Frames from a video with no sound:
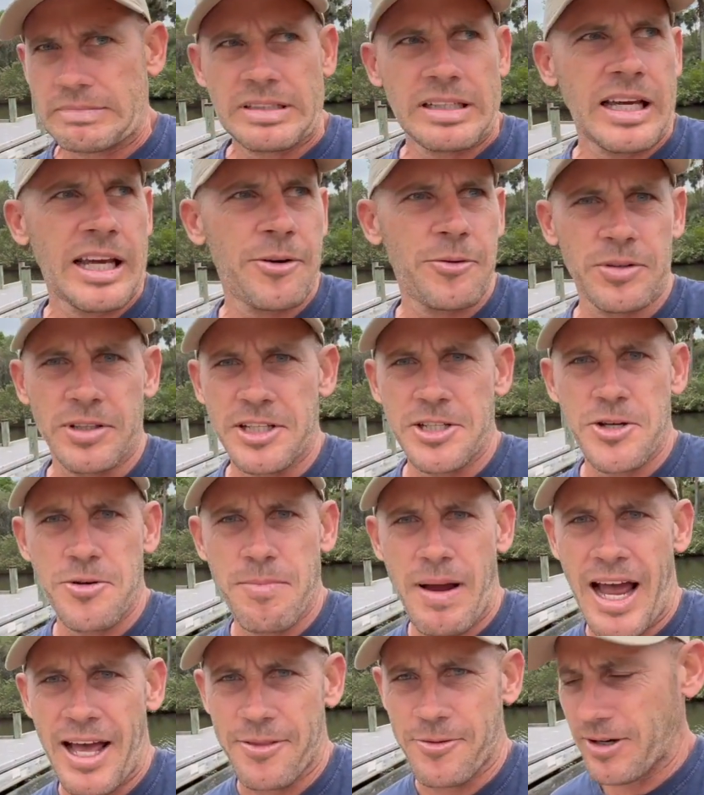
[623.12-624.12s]
can't really do
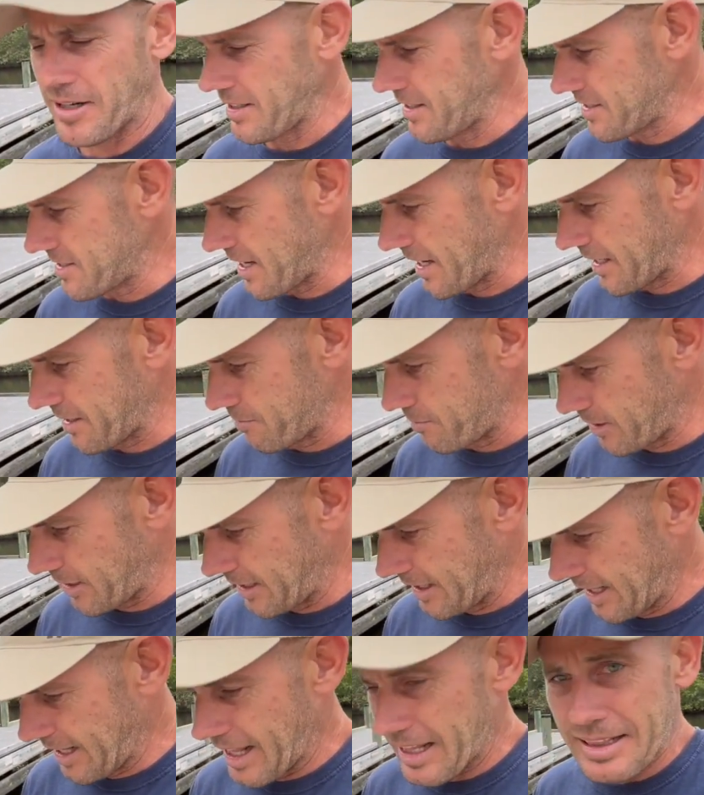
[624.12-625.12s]
math right this second, but
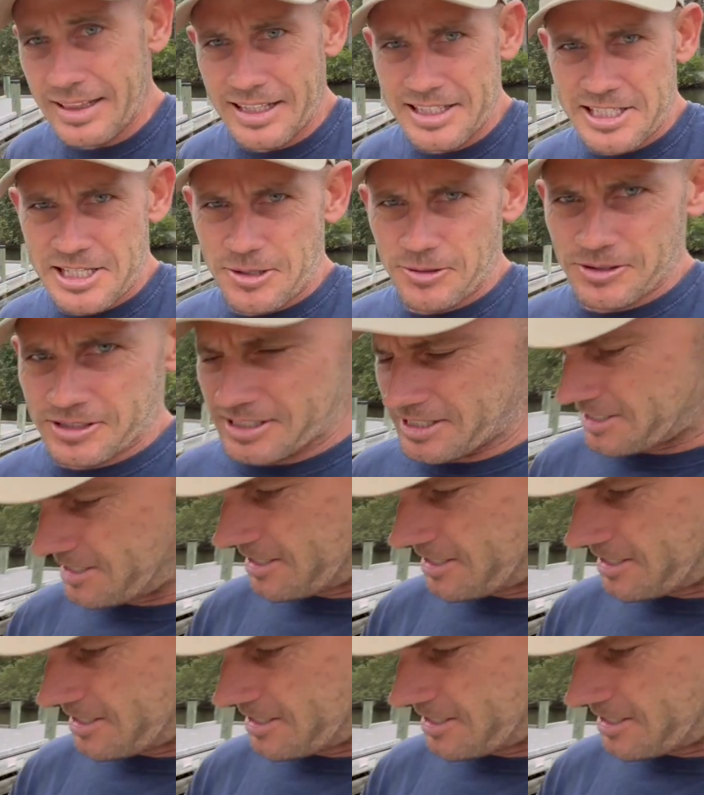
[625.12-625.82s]
let's see what this